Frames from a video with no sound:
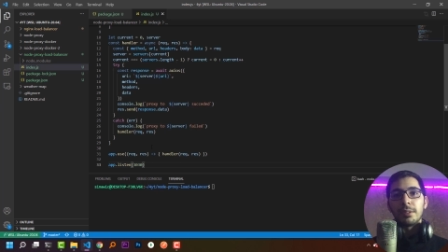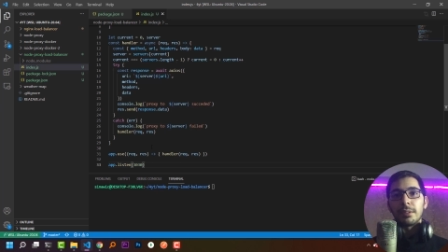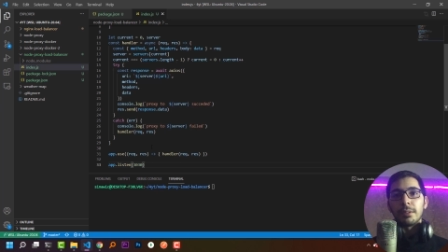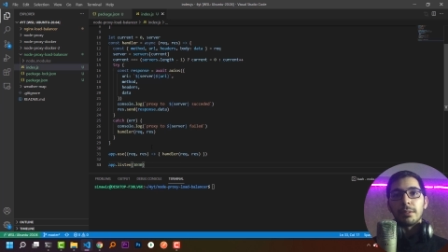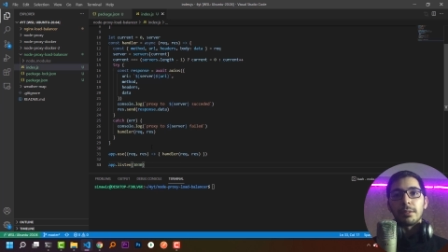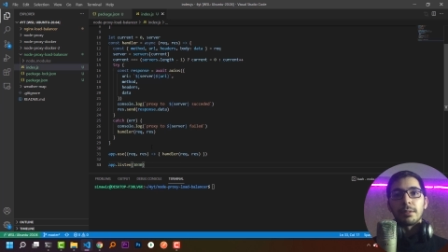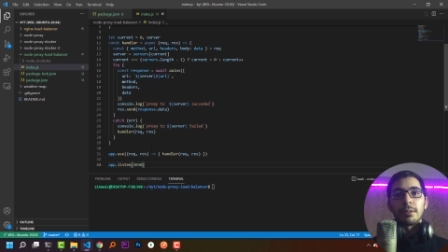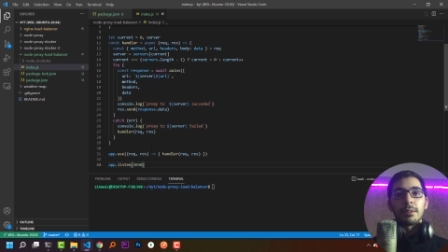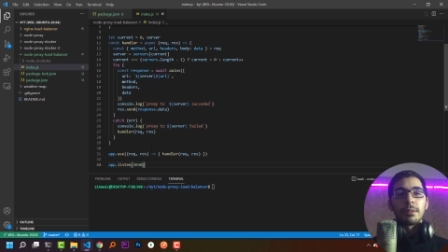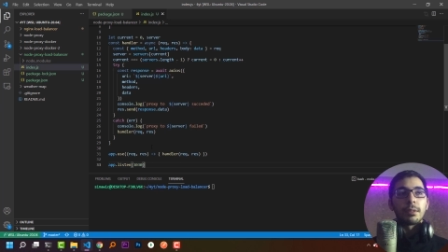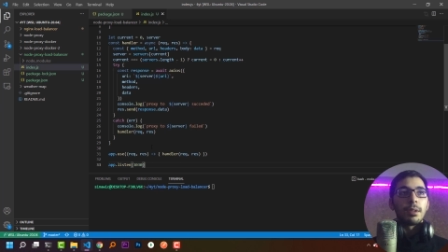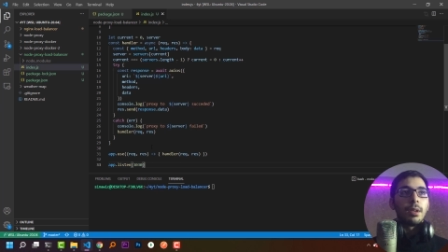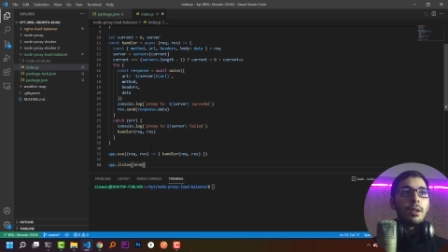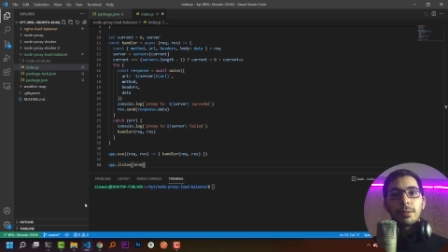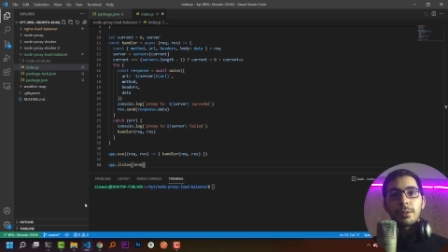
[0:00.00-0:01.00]

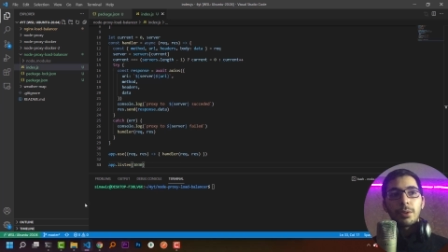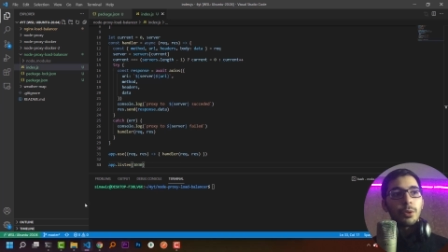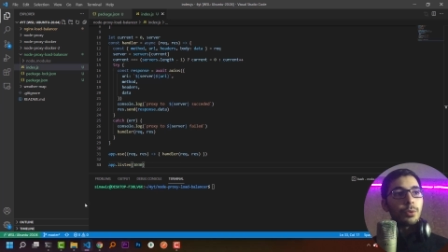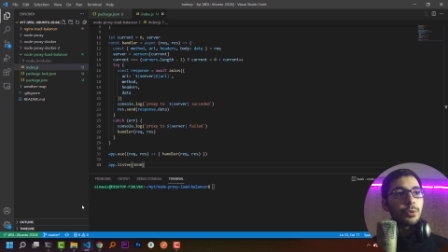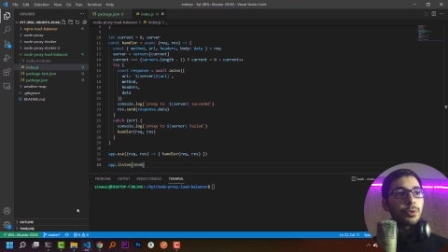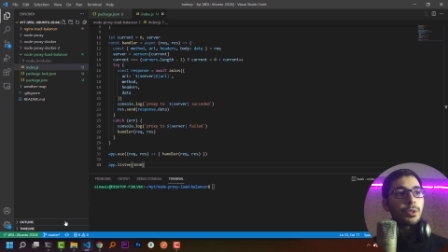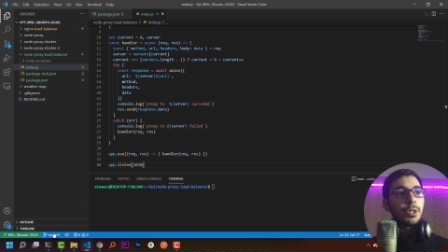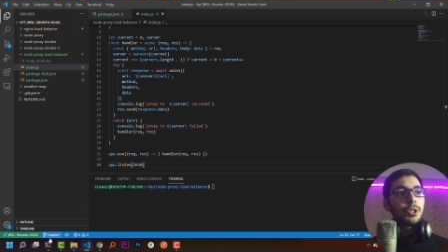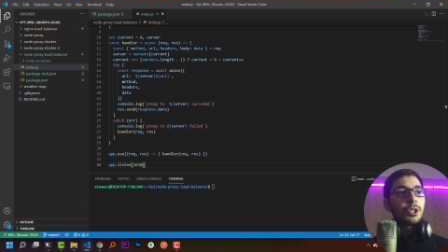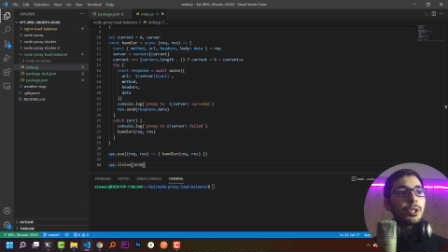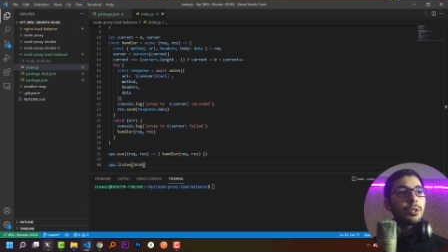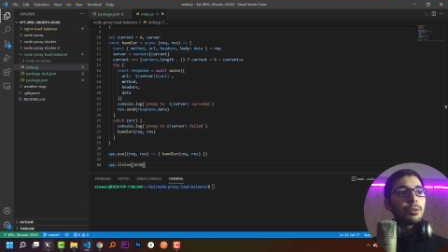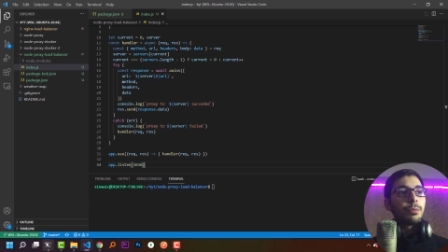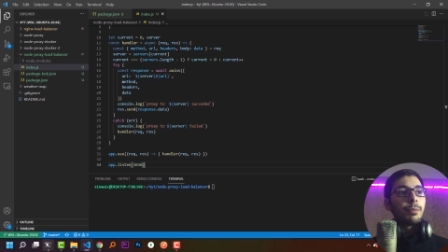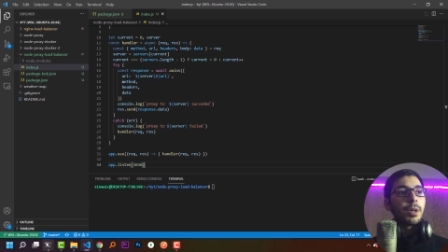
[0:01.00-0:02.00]
instances. So
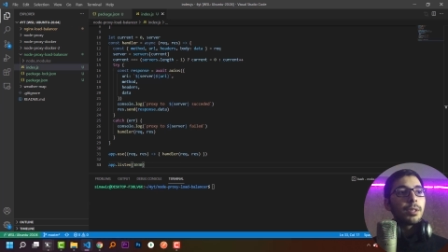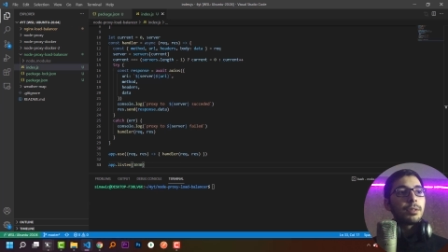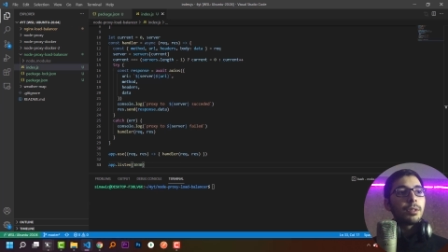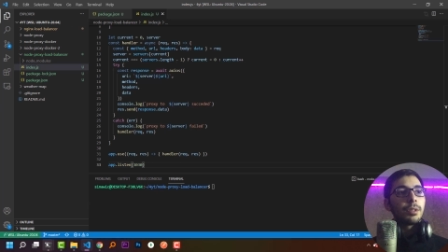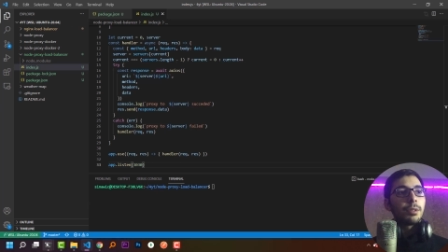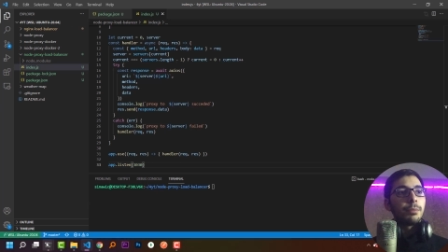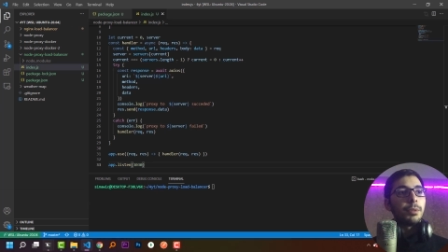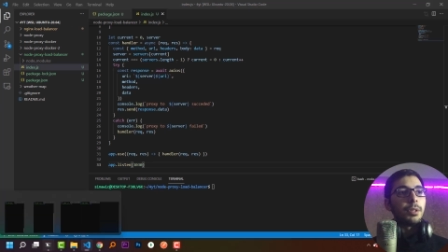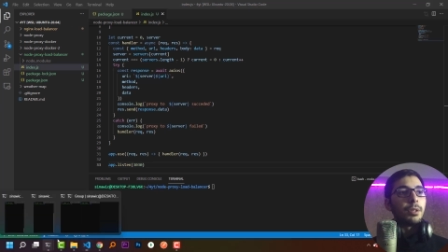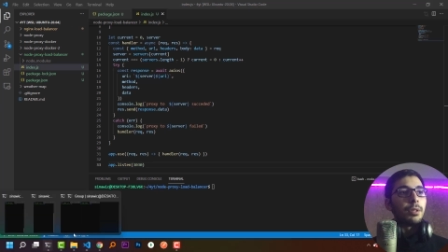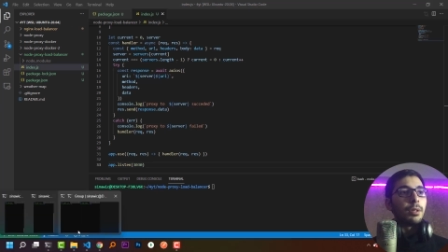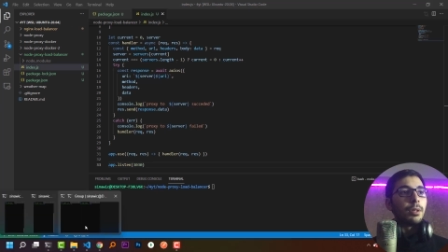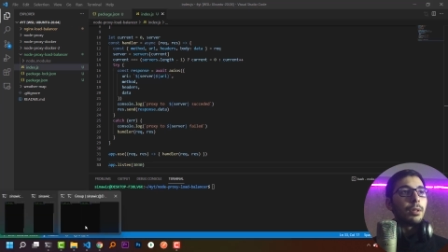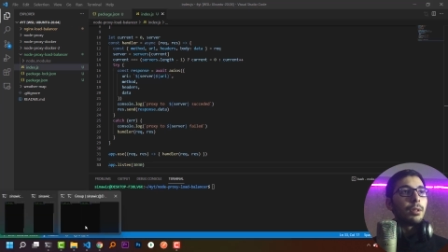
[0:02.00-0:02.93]
switching to my terminal,